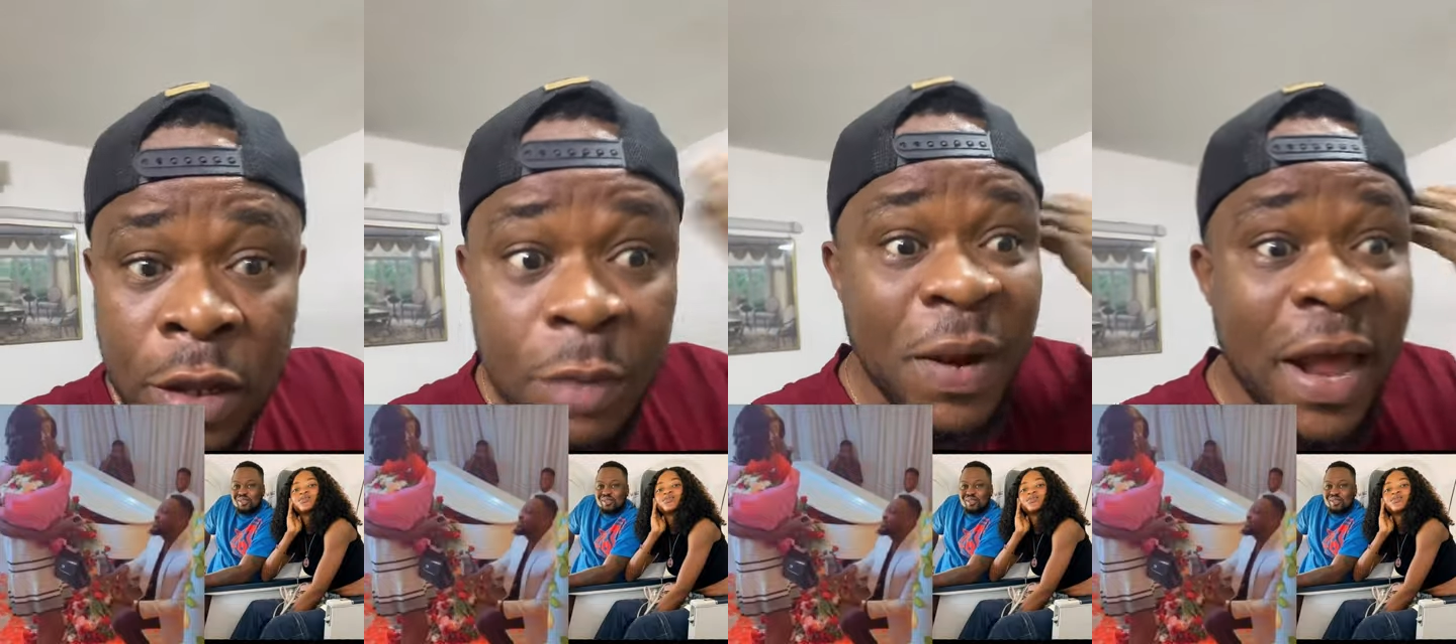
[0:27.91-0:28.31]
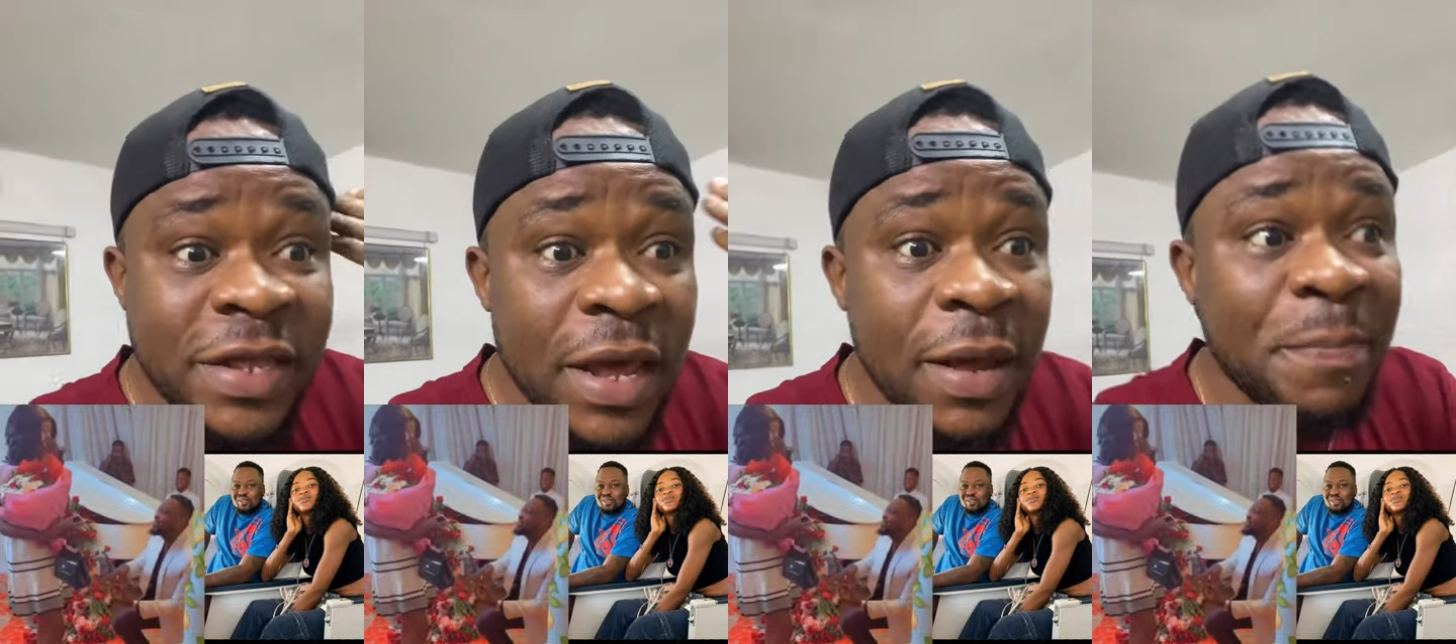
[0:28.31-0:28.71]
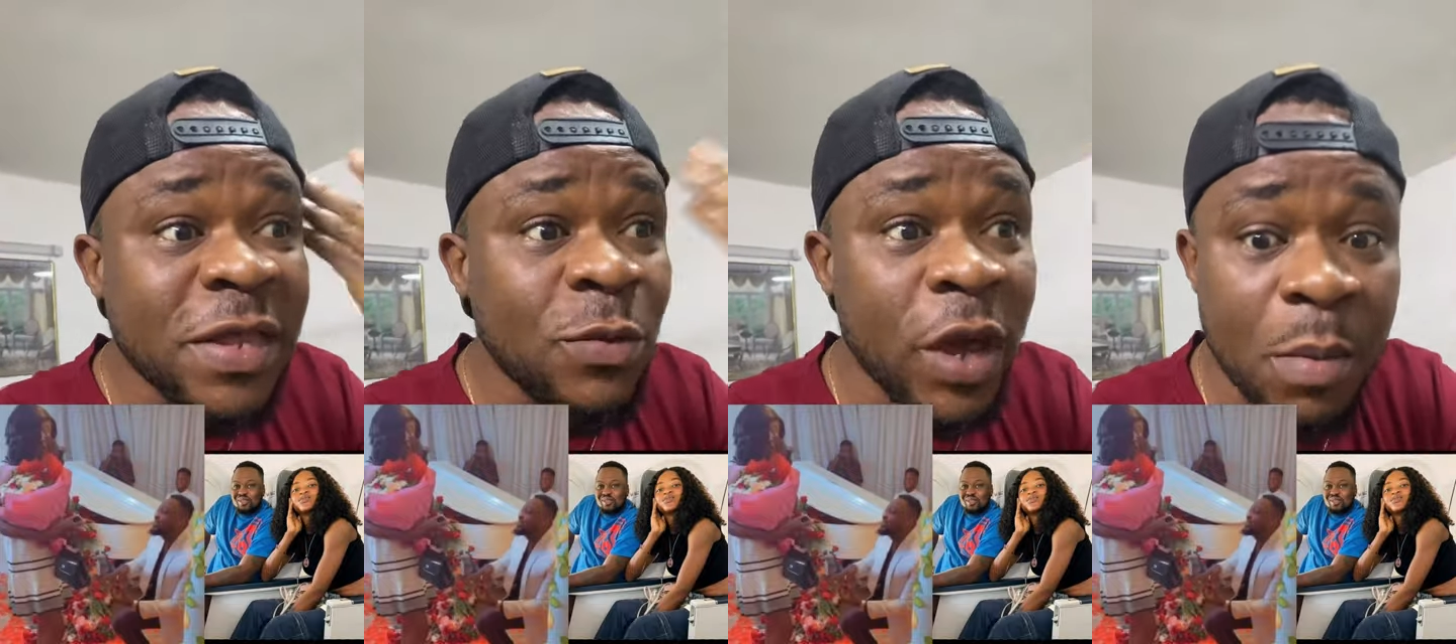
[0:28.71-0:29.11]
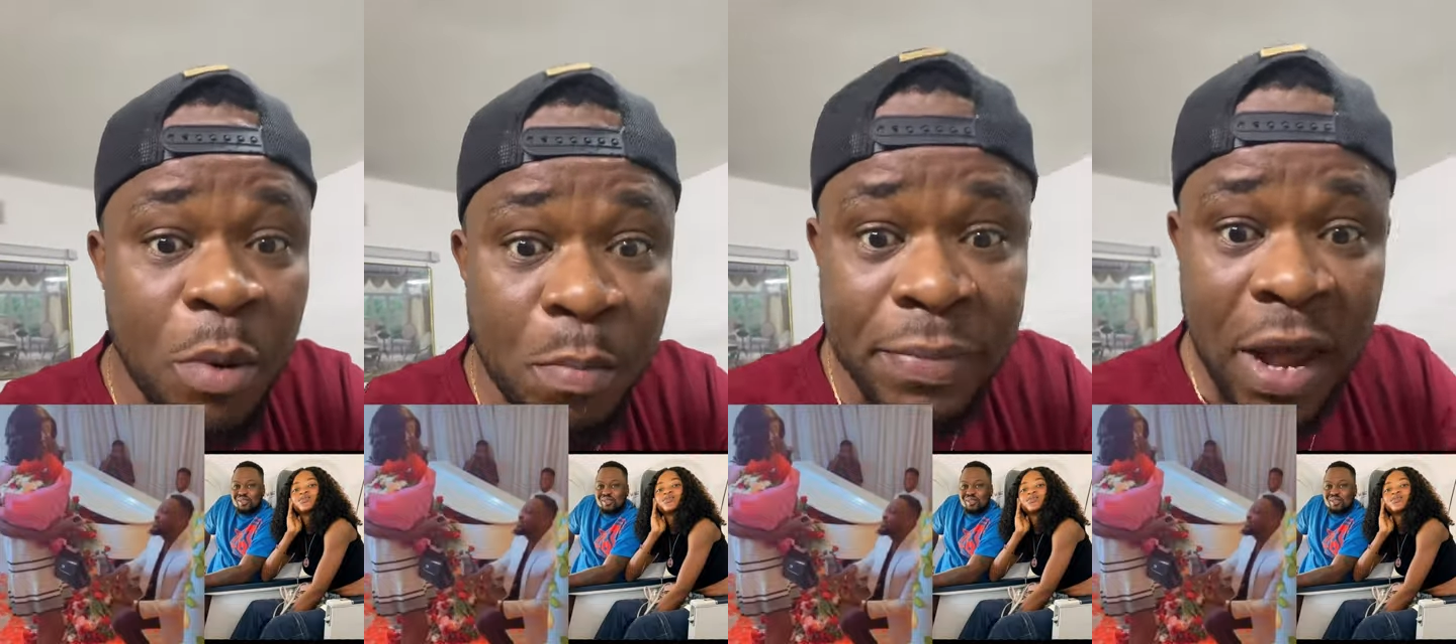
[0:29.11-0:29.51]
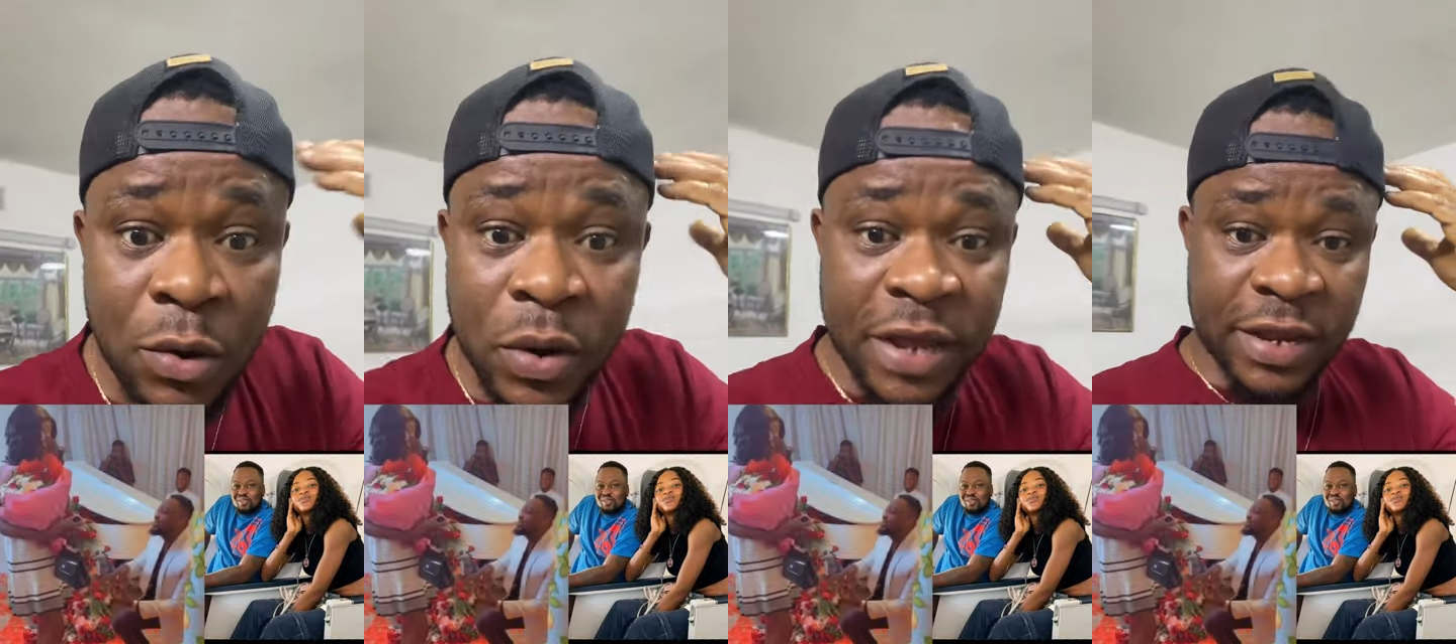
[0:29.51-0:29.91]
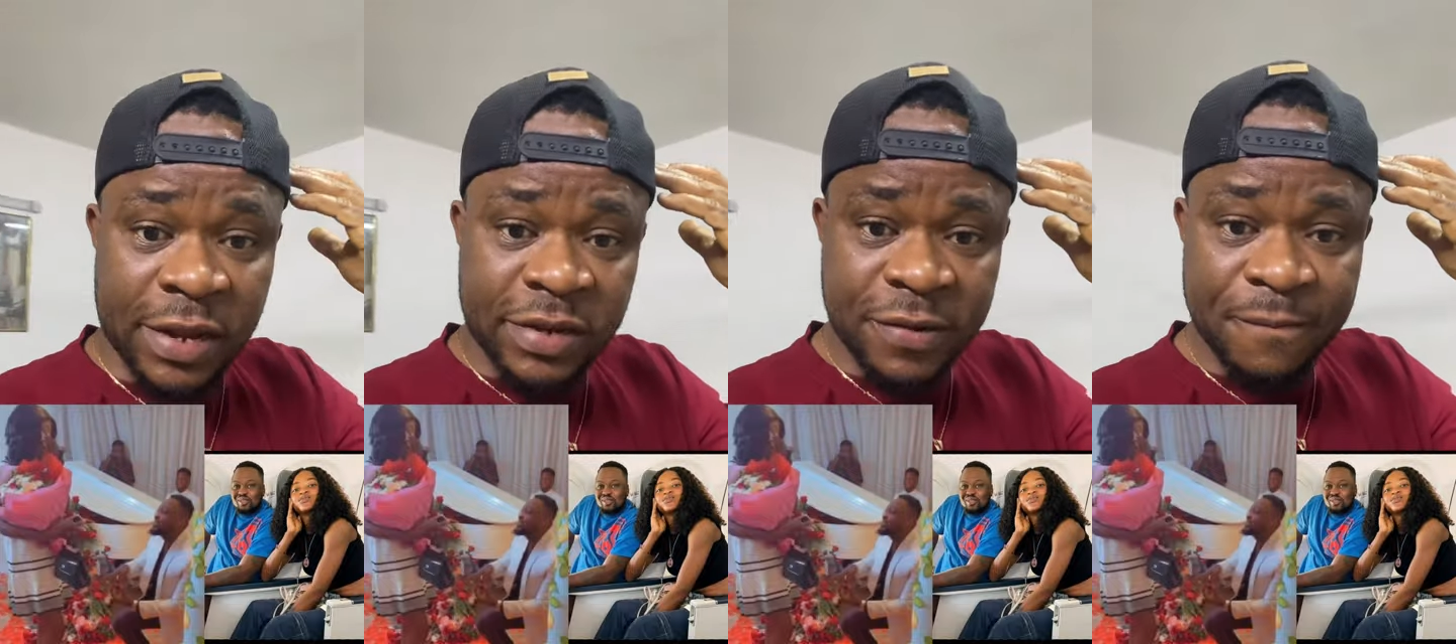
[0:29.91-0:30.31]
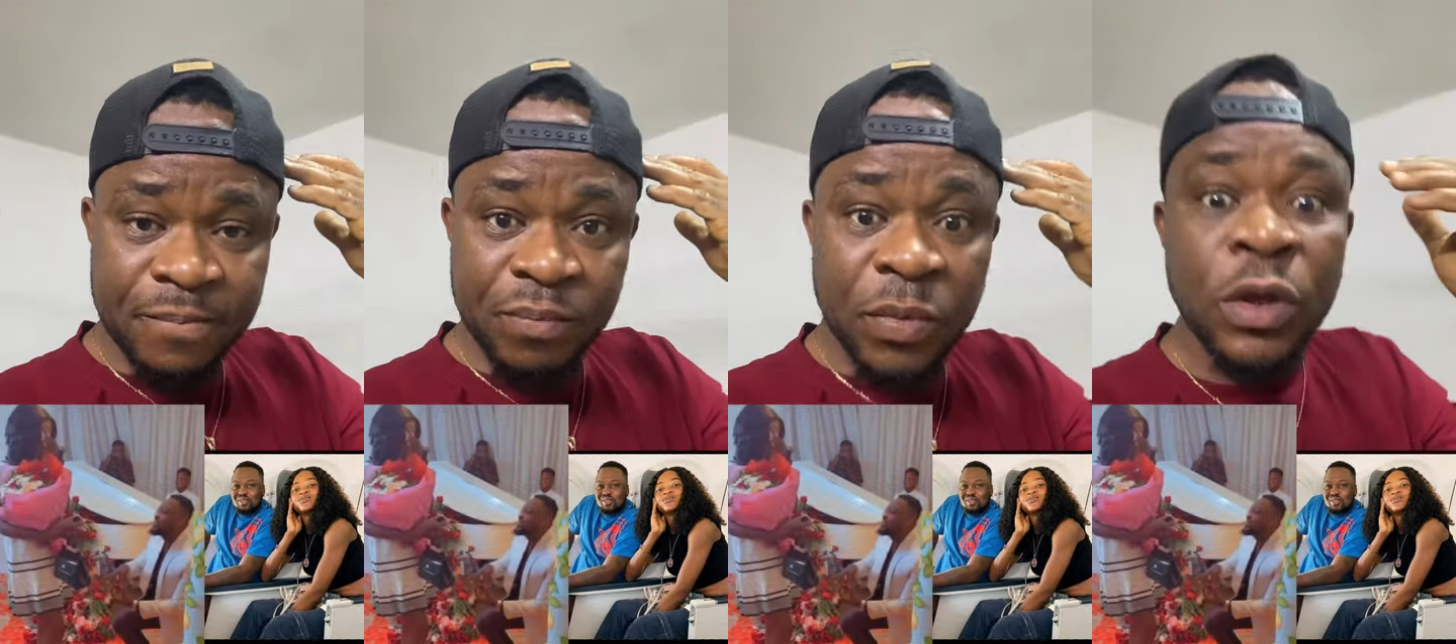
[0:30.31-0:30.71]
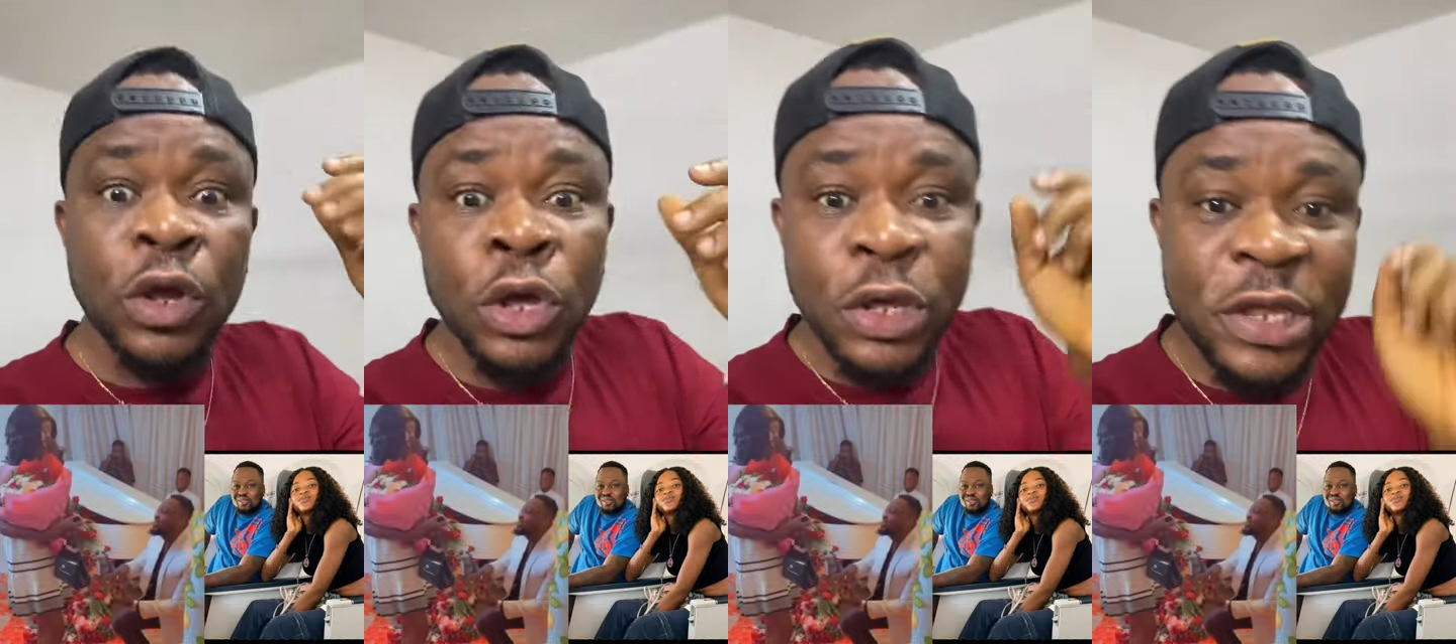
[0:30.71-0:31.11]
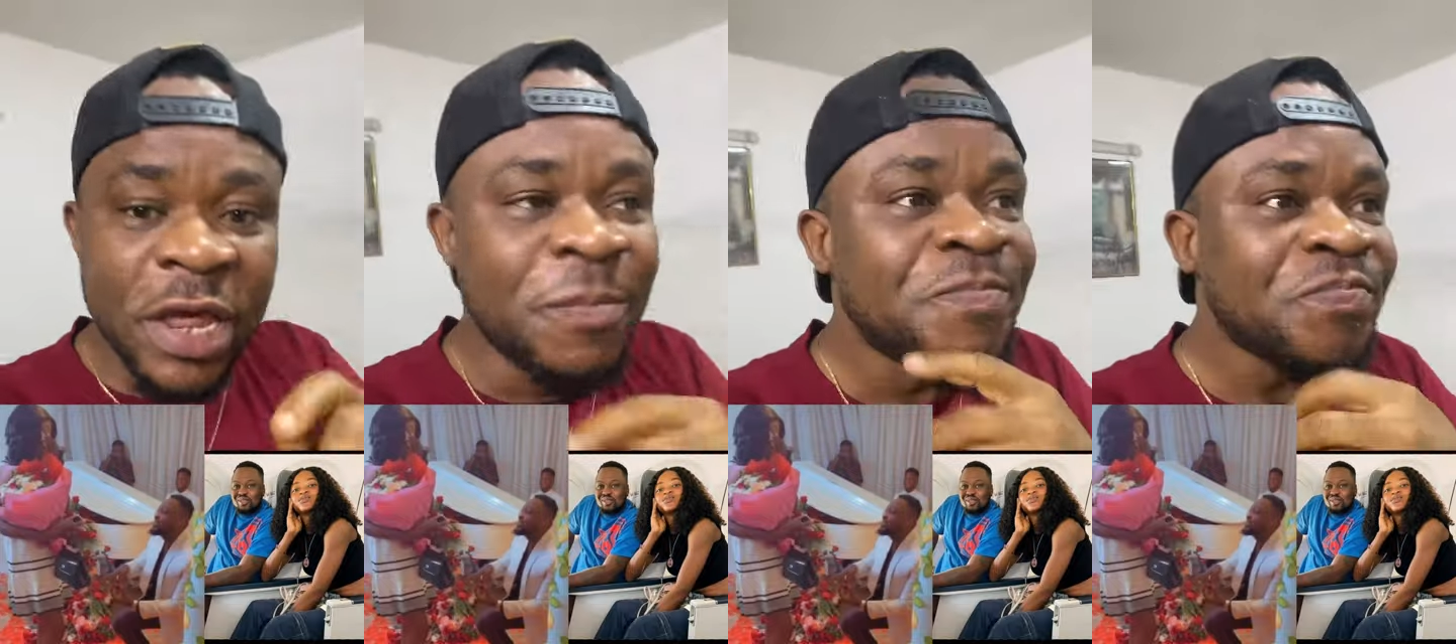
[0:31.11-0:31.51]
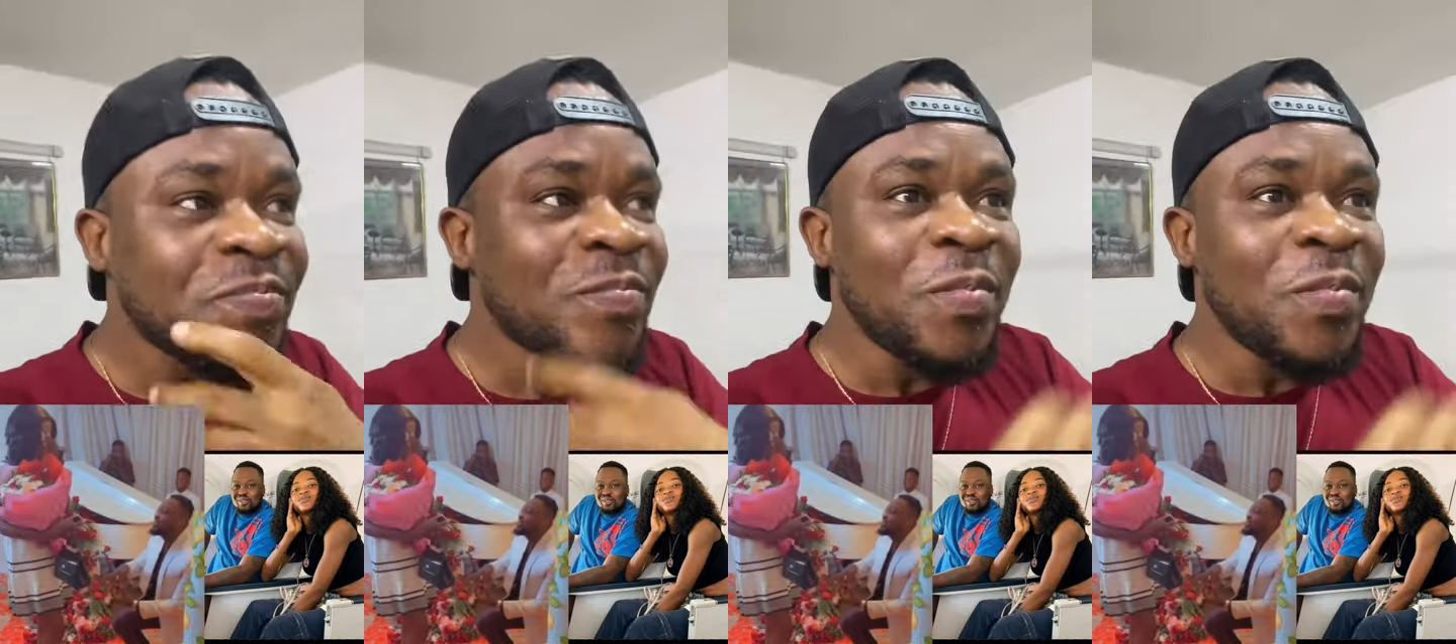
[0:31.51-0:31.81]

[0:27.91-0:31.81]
It be like, say, person where get bum bum, now don't get sense. You see,